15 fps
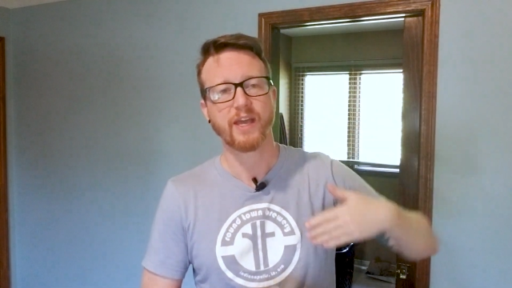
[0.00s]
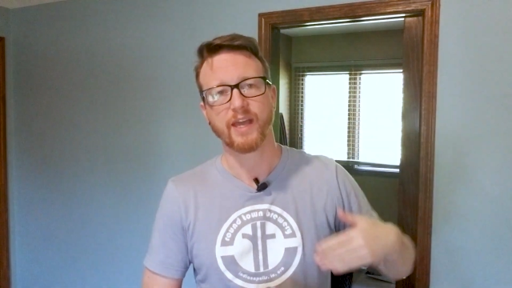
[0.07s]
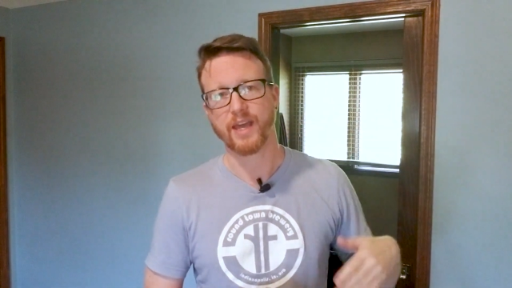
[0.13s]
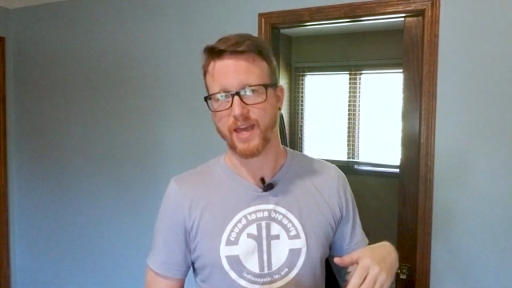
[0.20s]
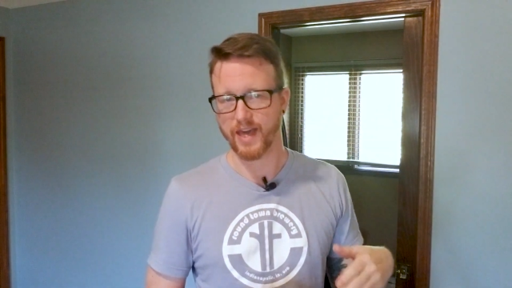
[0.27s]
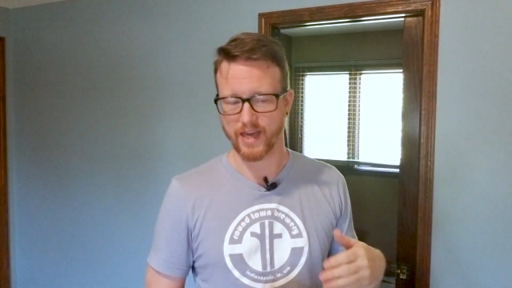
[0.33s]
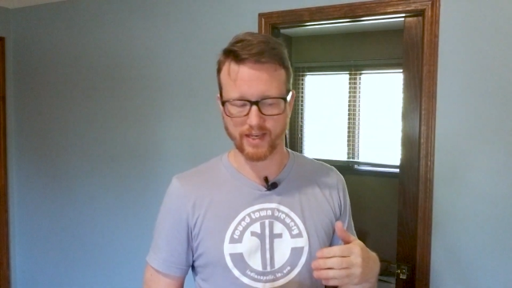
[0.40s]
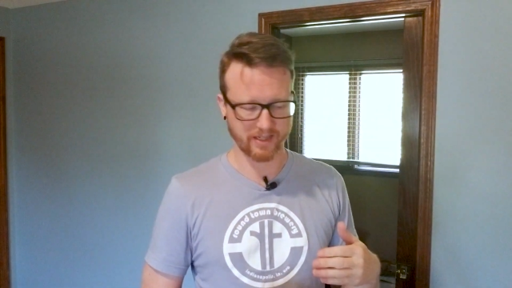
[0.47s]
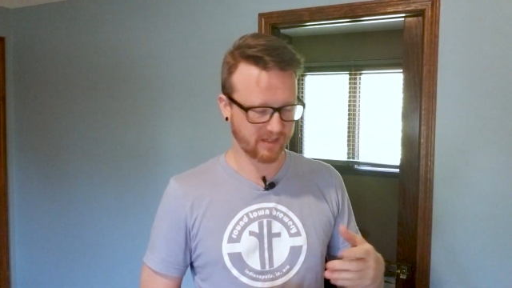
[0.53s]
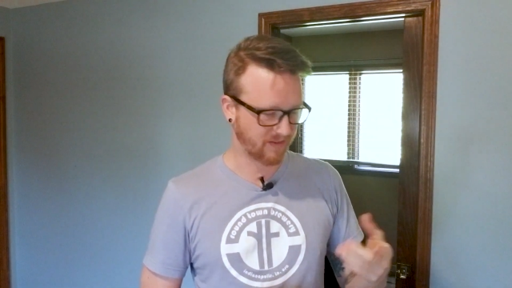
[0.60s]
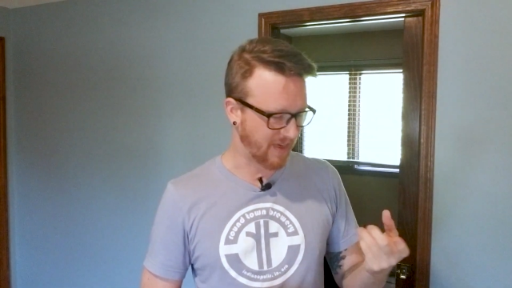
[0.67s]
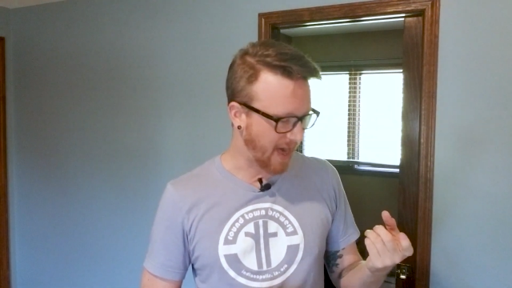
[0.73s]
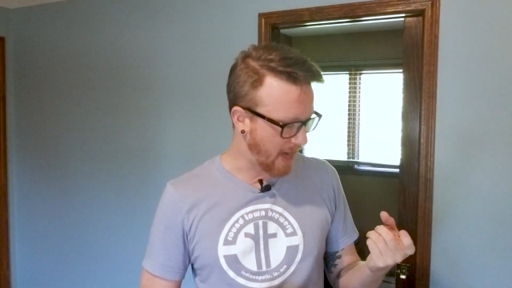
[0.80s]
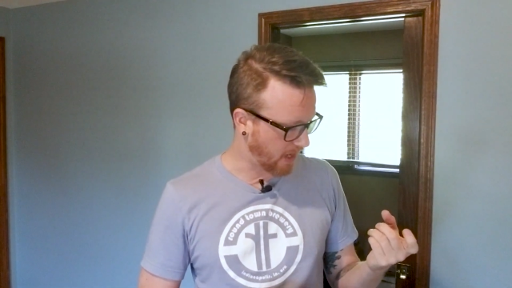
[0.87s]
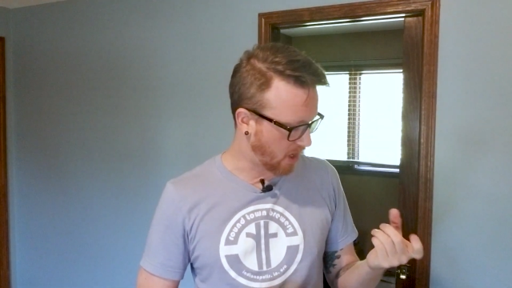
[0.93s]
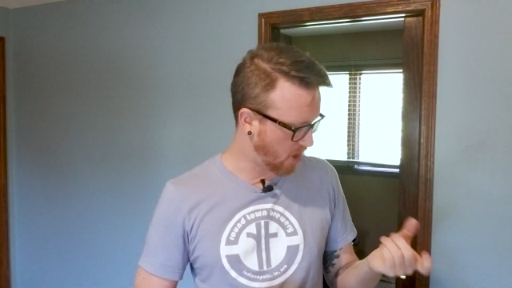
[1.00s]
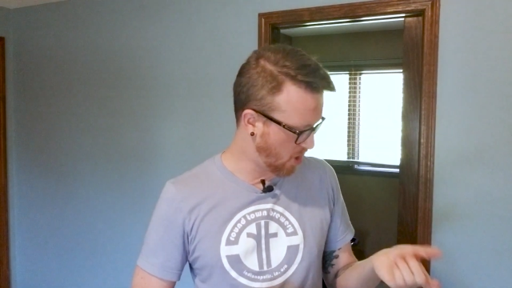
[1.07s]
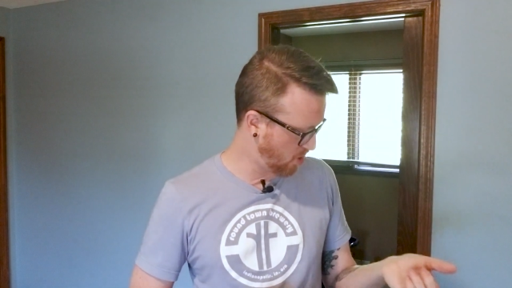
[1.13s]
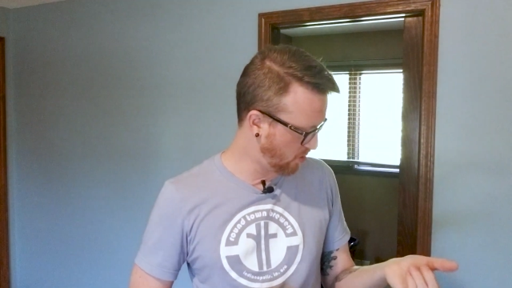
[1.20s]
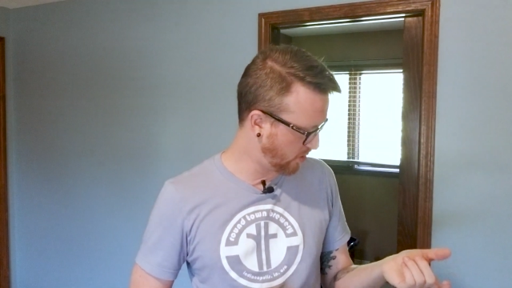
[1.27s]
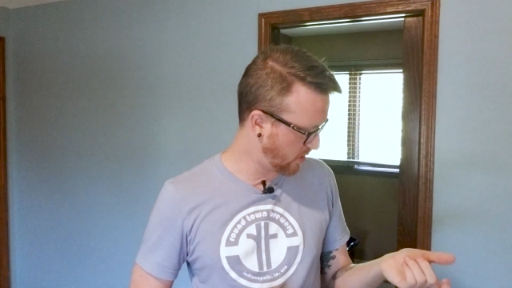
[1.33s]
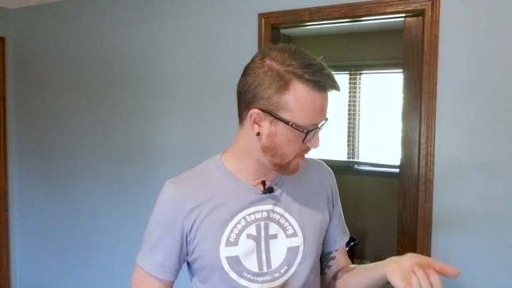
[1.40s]
and that
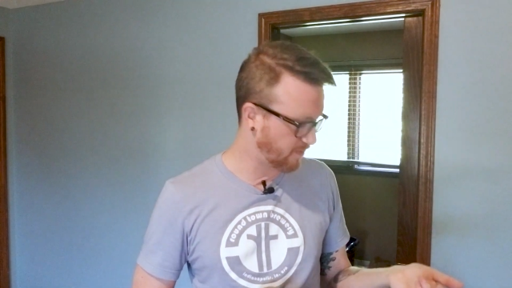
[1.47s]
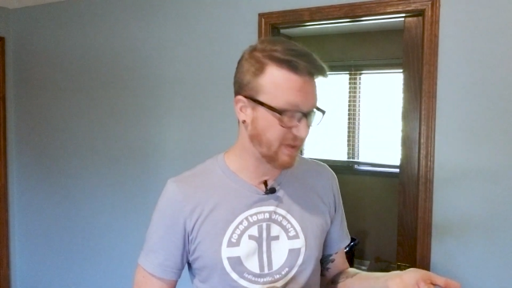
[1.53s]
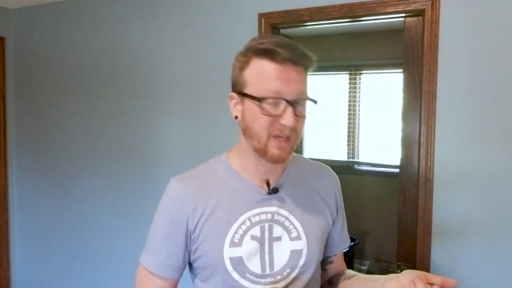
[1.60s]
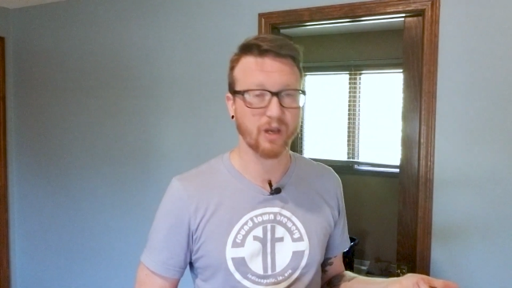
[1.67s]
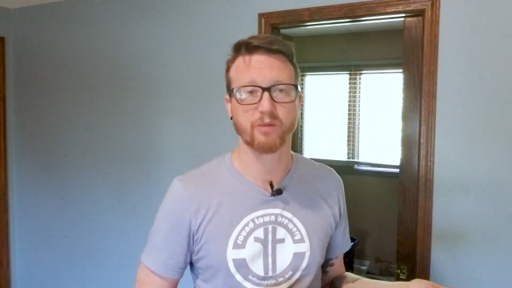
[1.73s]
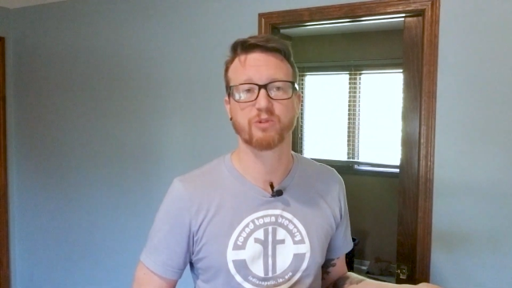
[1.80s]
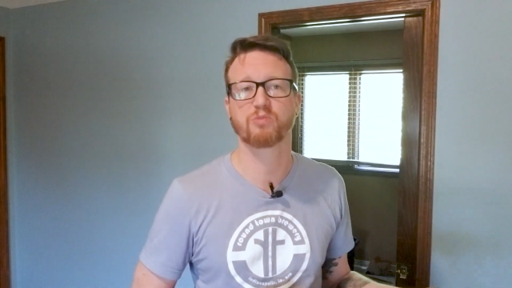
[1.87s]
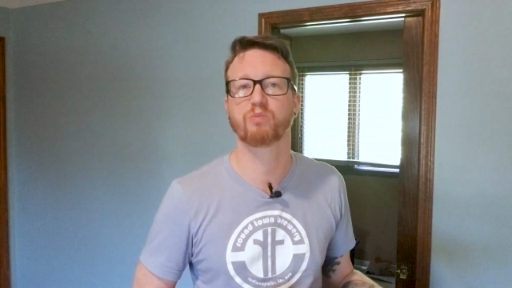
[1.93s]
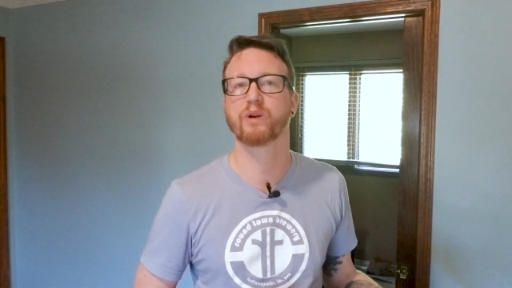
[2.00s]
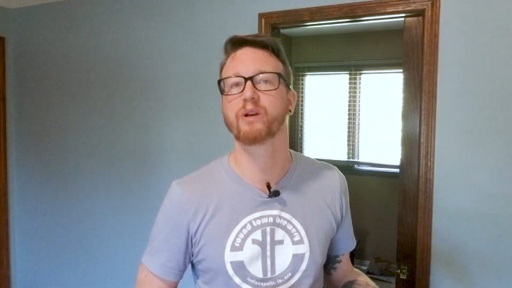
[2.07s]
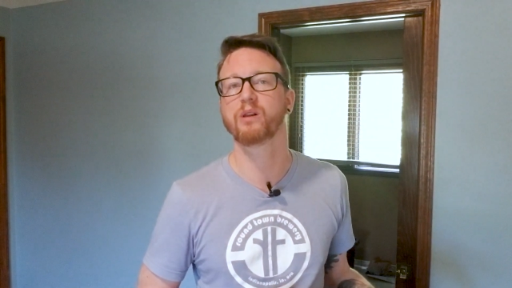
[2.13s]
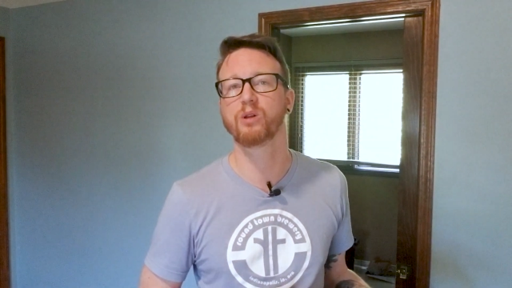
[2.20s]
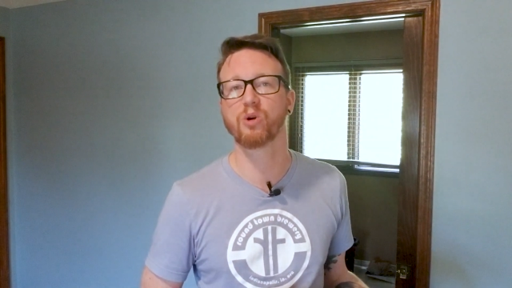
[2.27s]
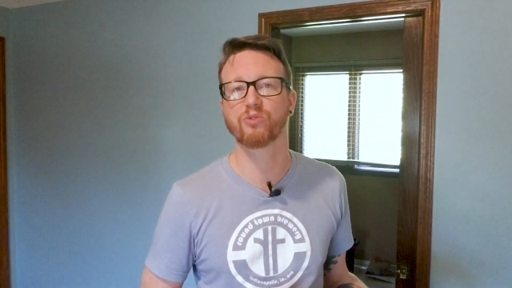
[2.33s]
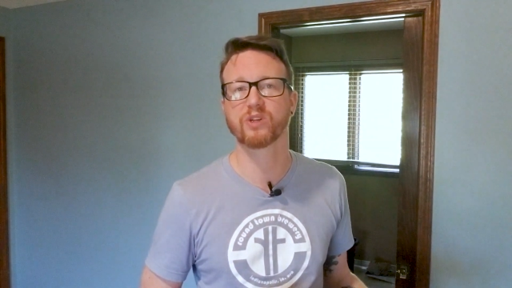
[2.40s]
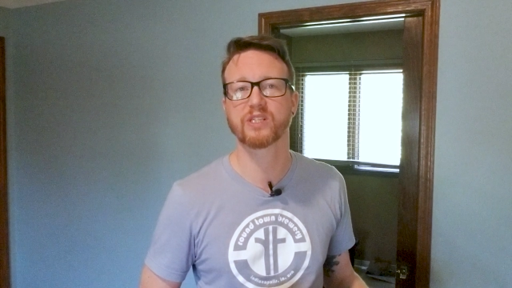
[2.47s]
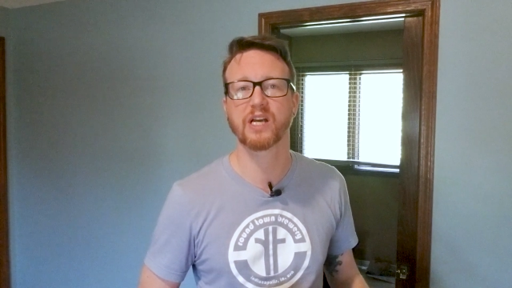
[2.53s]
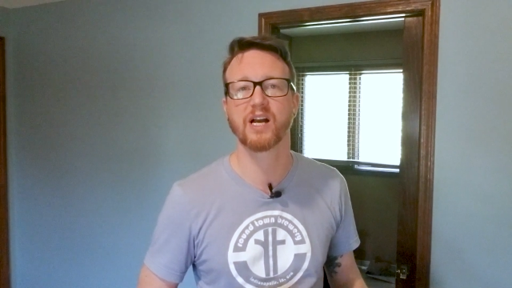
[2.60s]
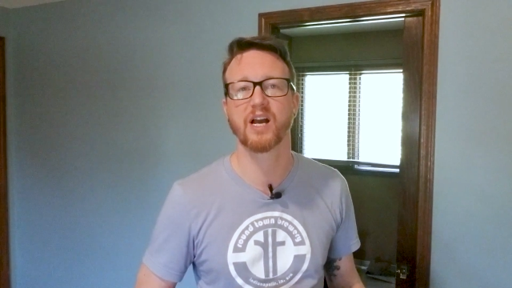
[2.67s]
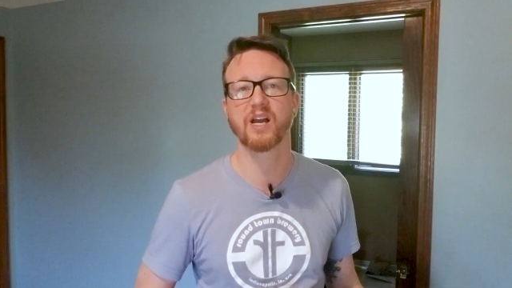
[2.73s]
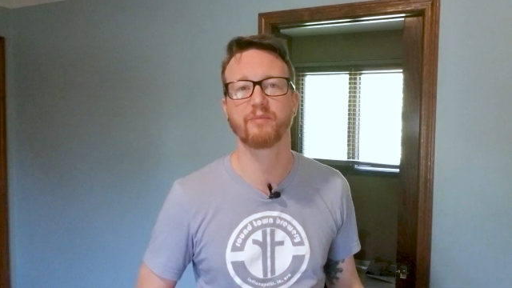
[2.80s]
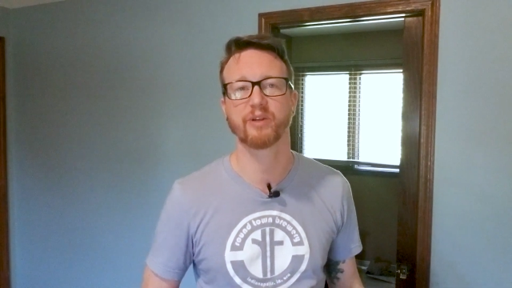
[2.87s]
hose becomes brittle over
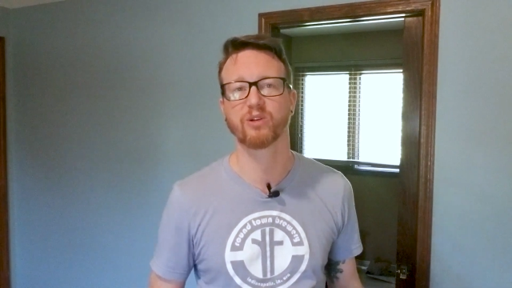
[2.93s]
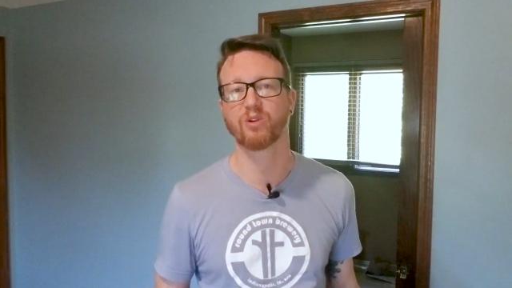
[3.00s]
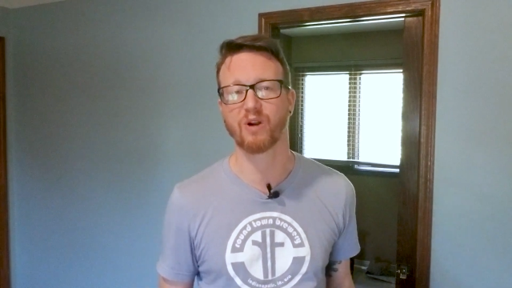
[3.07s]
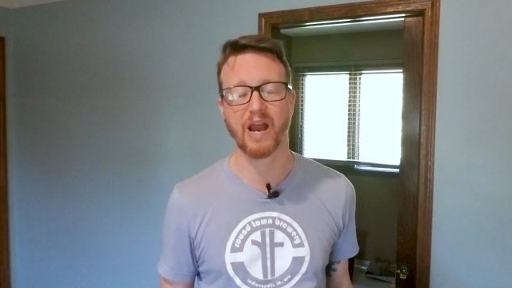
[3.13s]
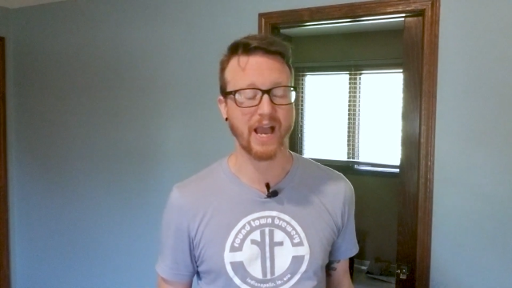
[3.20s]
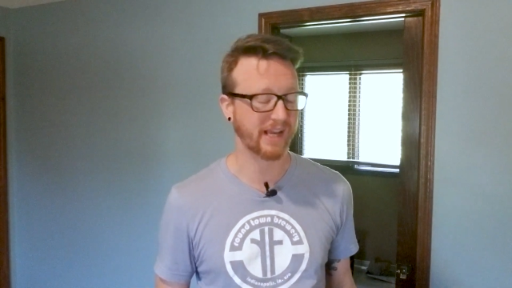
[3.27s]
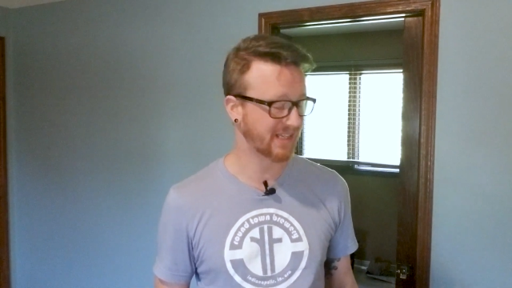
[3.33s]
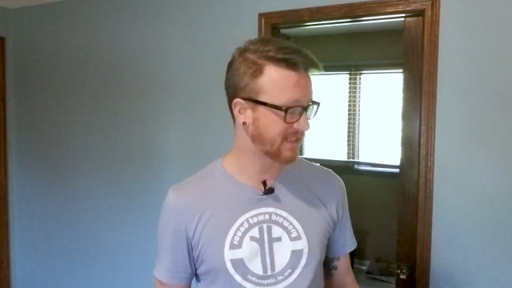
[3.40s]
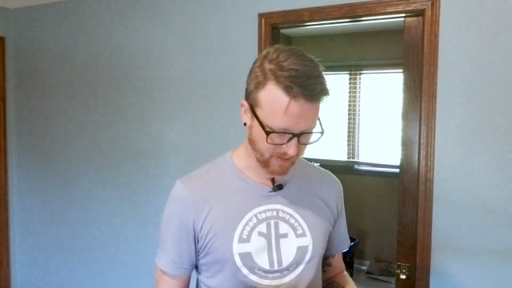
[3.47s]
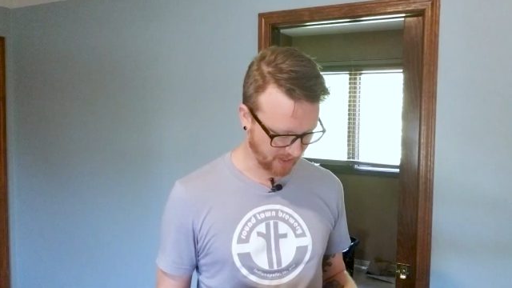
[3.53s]
time and cracks.